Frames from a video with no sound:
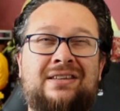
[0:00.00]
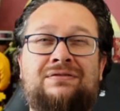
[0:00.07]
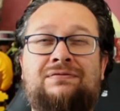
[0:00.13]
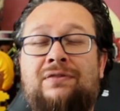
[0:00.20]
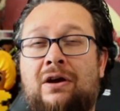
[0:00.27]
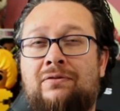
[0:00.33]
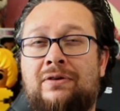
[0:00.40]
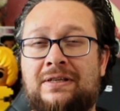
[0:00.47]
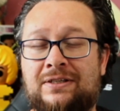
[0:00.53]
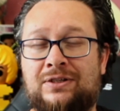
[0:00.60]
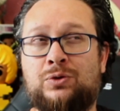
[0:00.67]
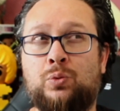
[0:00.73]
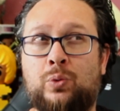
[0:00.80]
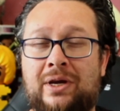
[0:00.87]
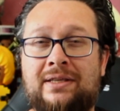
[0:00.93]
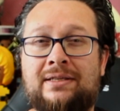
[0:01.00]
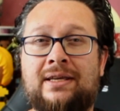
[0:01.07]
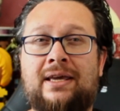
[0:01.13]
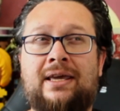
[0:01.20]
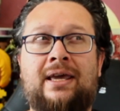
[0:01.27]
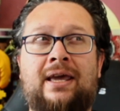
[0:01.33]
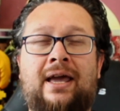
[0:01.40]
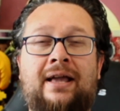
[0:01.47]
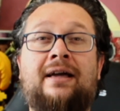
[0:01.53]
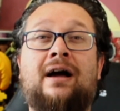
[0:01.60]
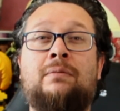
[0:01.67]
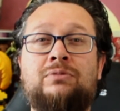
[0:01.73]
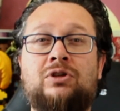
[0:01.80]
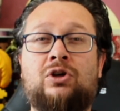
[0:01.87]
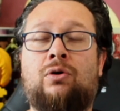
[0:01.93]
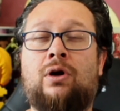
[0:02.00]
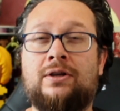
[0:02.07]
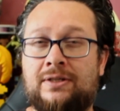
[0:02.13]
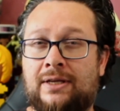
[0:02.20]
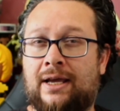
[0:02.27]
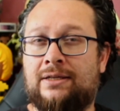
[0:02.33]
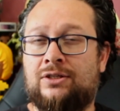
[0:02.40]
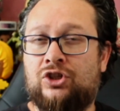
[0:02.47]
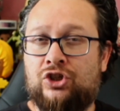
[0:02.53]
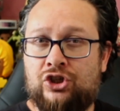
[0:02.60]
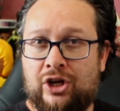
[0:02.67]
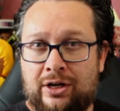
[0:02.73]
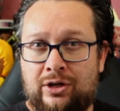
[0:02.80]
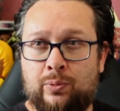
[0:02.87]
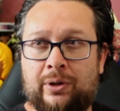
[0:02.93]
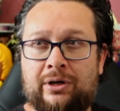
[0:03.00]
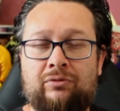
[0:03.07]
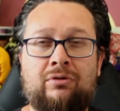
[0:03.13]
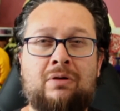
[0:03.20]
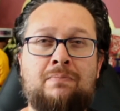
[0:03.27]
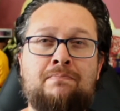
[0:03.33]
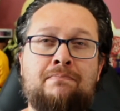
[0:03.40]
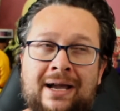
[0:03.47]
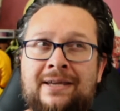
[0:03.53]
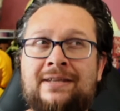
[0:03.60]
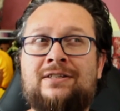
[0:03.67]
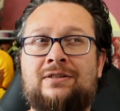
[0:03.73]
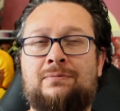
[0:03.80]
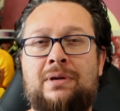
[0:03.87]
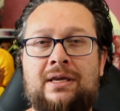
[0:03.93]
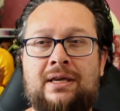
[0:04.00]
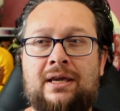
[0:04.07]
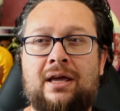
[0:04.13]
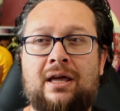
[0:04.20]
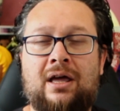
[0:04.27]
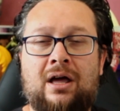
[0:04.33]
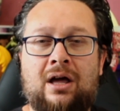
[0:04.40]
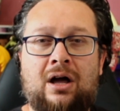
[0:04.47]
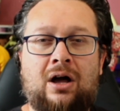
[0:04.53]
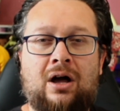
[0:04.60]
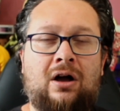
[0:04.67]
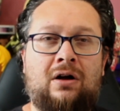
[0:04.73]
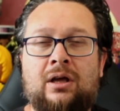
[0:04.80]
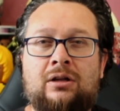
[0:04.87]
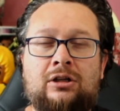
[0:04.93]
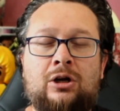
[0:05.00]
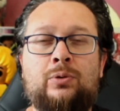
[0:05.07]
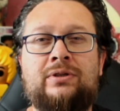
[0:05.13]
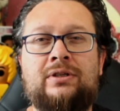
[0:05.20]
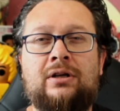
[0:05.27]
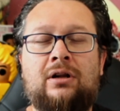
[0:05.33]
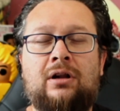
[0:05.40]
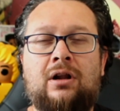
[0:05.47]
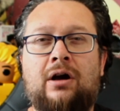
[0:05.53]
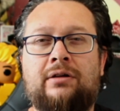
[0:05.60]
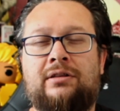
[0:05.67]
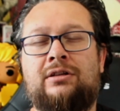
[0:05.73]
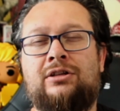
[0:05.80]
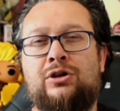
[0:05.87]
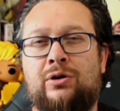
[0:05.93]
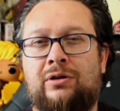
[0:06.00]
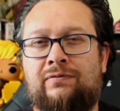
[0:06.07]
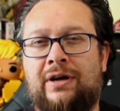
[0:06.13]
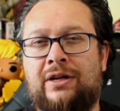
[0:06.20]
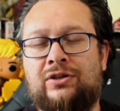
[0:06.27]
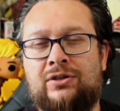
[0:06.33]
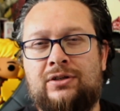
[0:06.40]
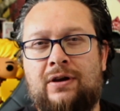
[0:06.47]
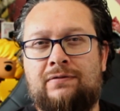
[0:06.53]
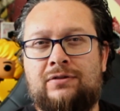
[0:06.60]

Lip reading: very sweet and comes across as genuine. Reminds me of Lois and Clark, The New Adventures of